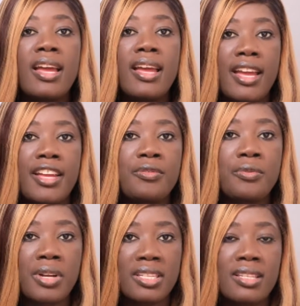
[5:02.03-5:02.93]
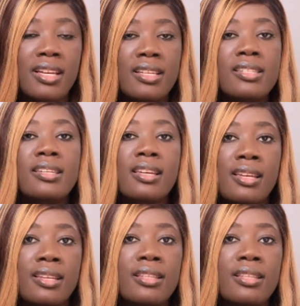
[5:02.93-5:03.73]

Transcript: and residence in